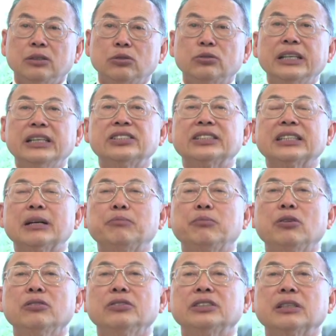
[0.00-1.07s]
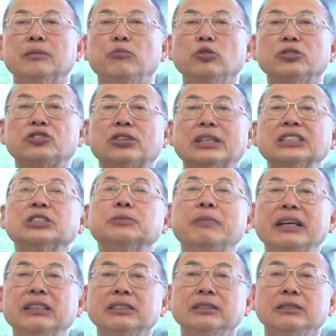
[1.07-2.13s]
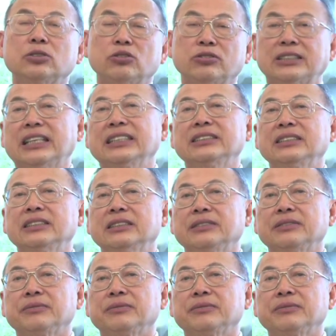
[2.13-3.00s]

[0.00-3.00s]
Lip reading: Today, Singapore is the most transparent society.